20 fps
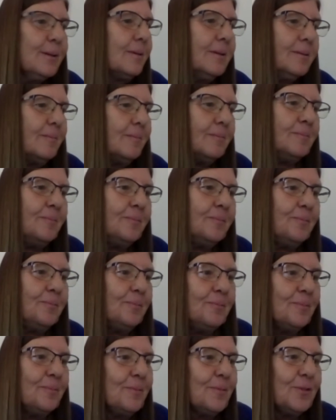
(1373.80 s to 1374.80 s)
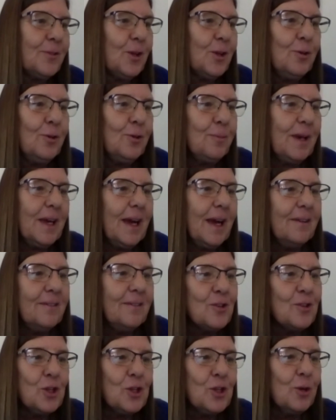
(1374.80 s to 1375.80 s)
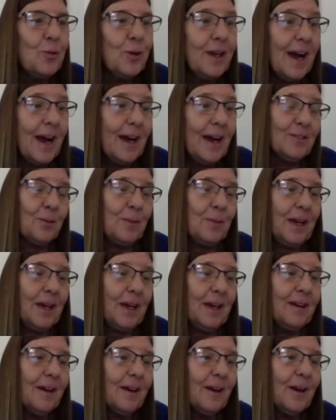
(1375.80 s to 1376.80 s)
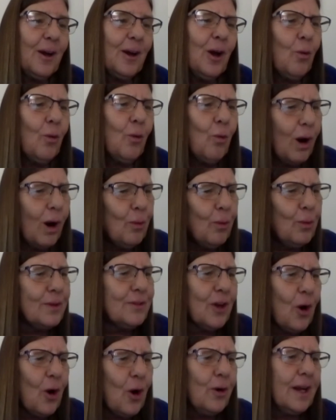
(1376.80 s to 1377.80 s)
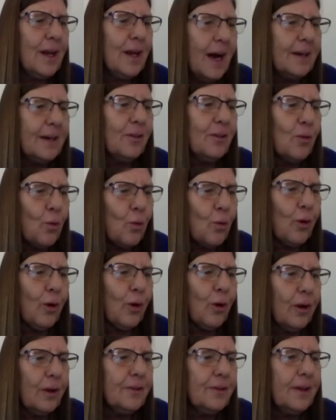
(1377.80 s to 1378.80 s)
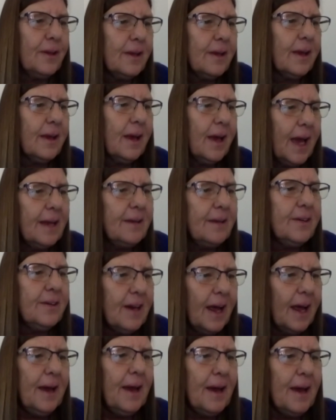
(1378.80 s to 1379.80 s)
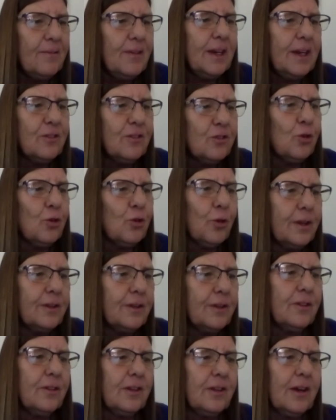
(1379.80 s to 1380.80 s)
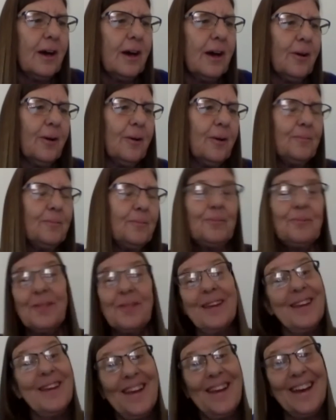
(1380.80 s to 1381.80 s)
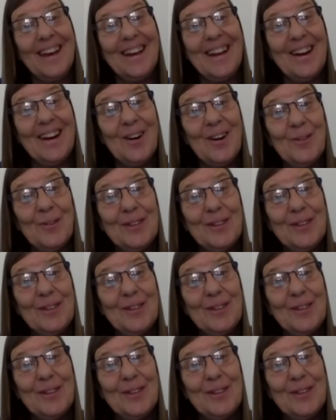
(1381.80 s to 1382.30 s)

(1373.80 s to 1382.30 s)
Excuse me. And she would ask me what was going on in the world and did I have any stories to tell her. And I always